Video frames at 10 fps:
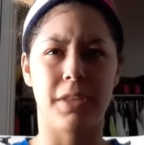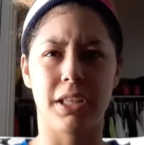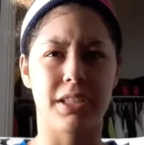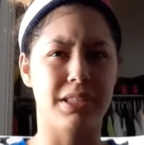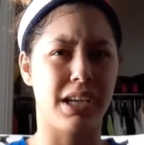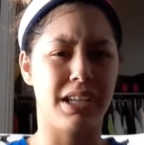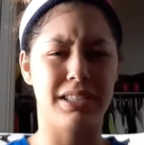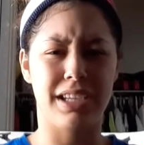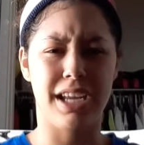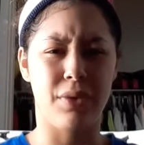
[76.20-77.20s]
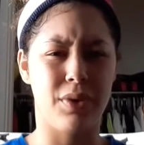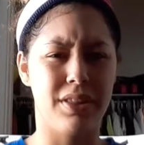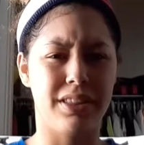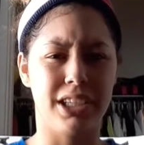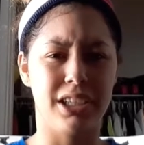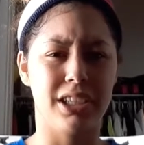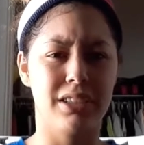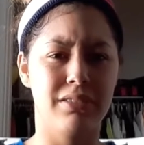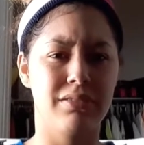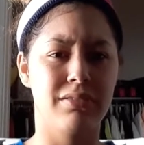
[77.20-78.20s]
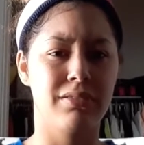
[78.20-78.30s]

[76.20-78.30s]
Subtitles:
like, the second day I went there,